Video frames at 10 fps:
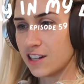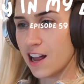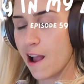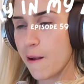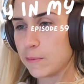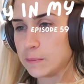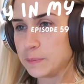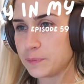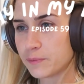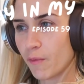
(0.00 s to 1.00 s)
time
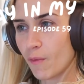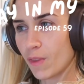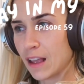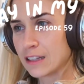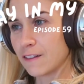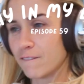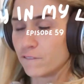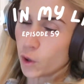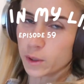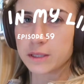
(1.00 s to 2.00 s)
to
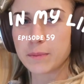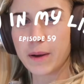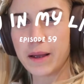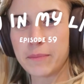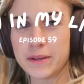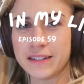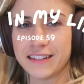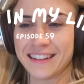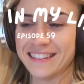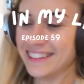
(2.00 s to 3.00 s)
voice my
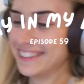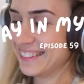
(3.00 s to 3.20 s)
opinion.